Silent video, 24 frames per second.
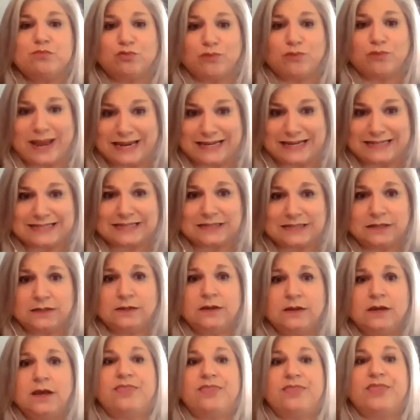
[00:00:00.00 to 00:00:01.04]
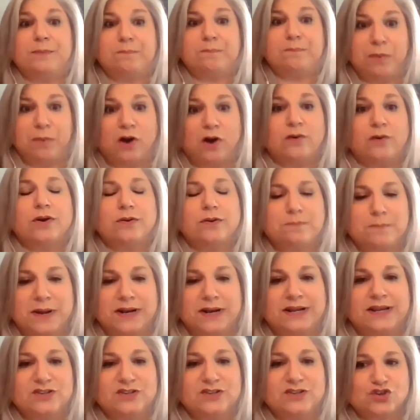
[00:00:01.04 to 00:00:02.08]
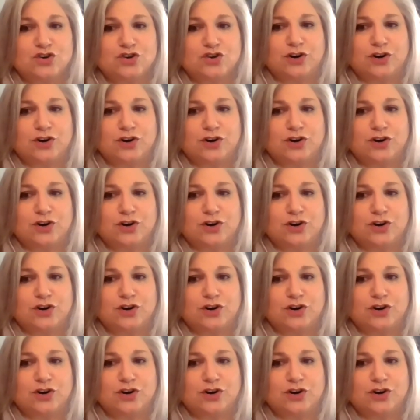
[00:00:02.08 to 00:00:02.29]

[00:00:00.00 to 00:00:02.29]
rate that borrowed money is